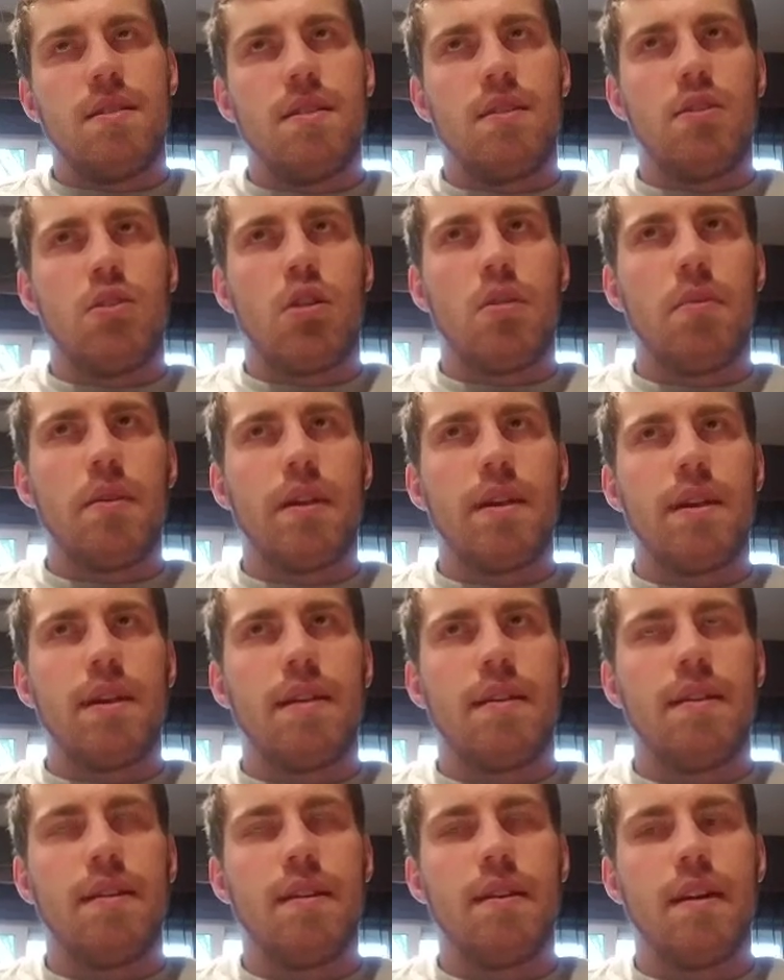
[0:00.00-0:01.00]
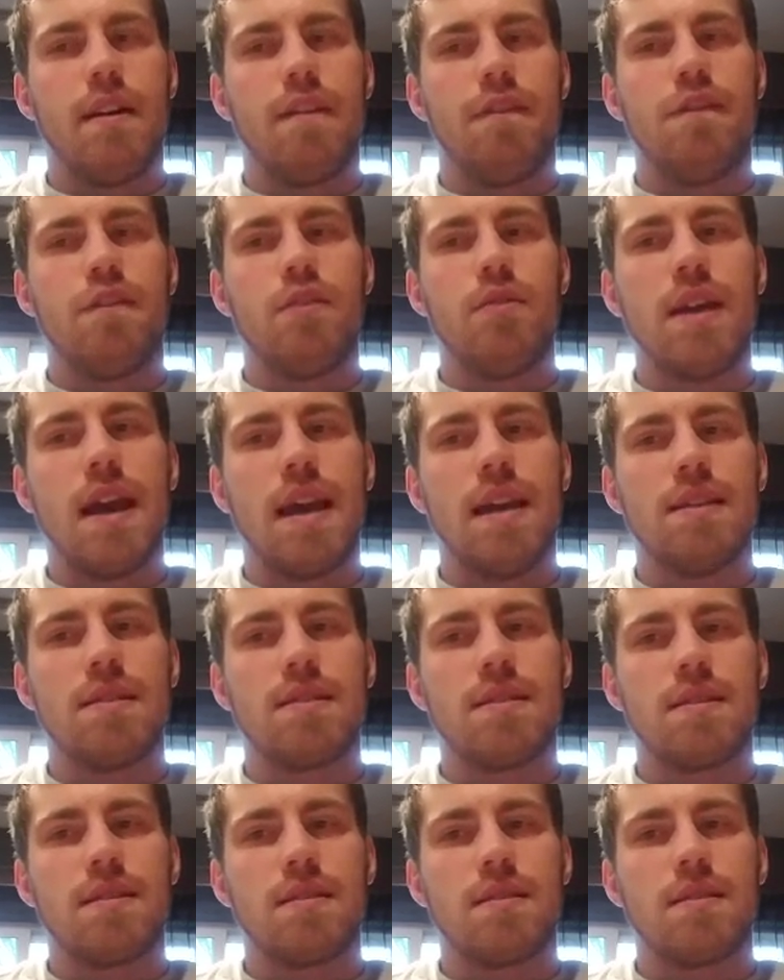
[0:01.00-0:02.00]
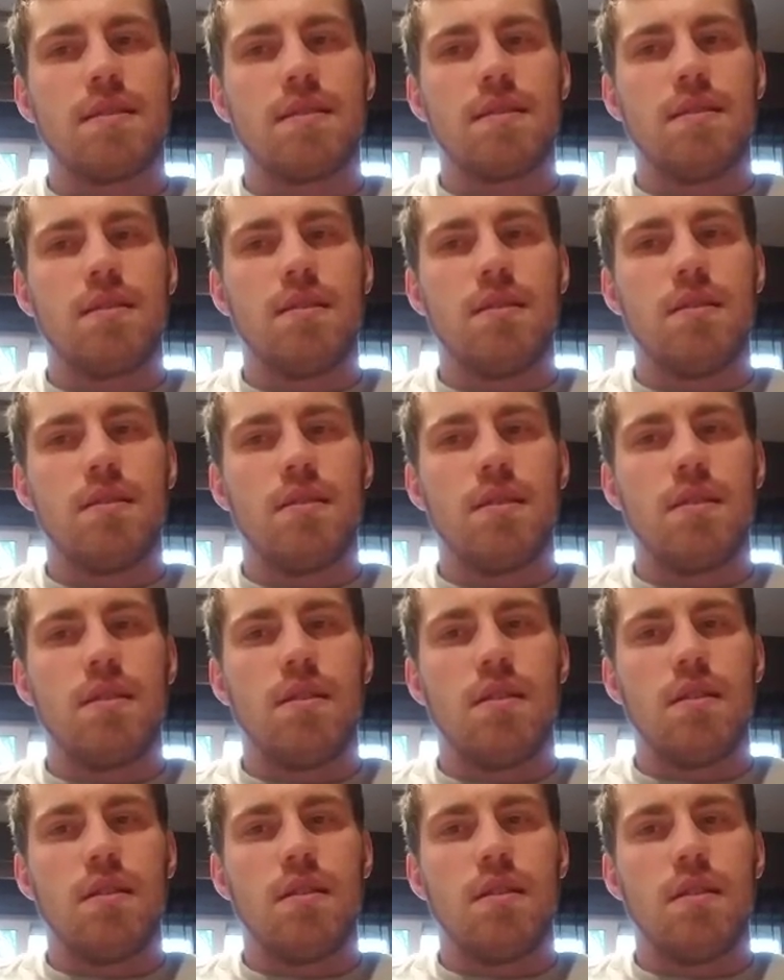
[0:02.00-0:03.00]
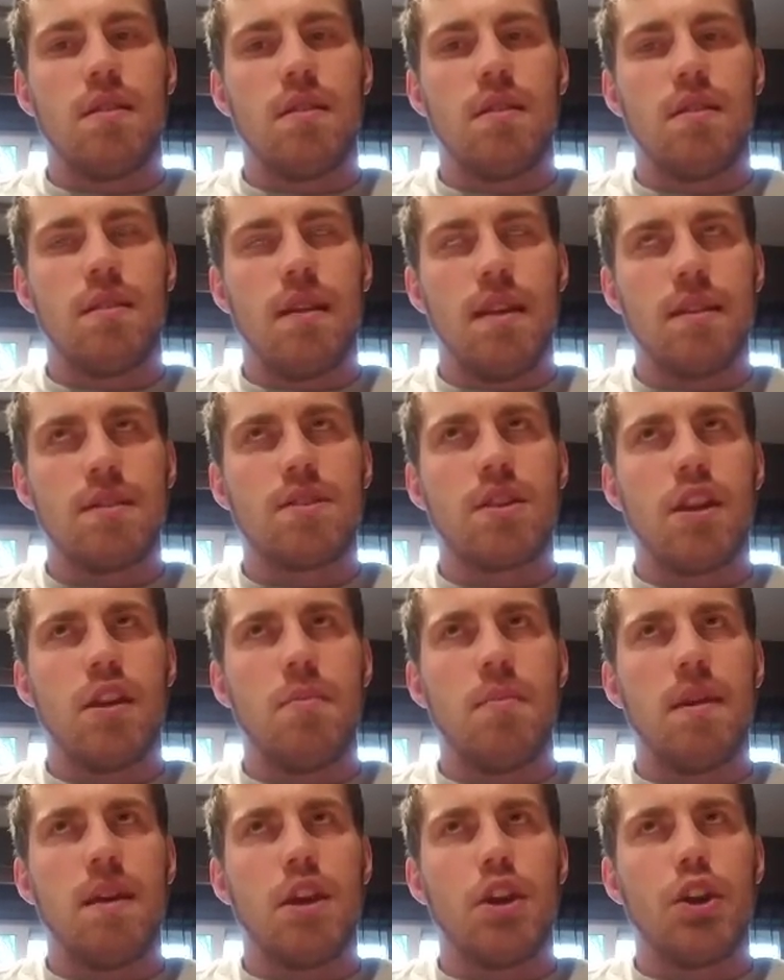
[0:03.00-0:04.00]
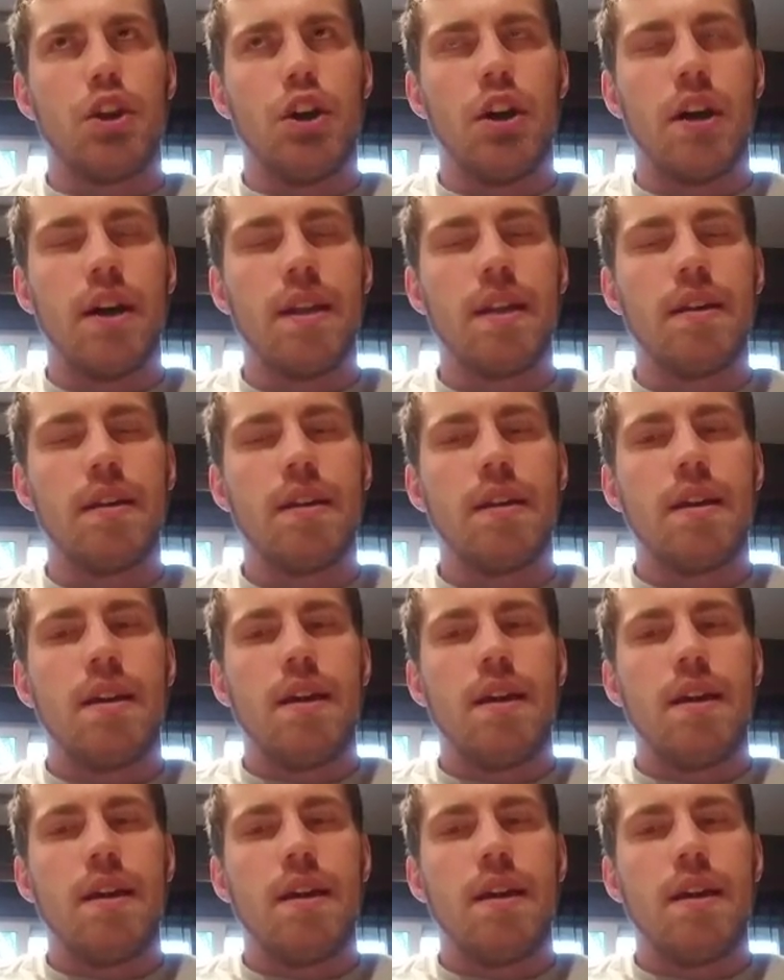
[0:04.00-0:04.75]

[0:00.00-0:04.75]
Normally a few days is going to be good.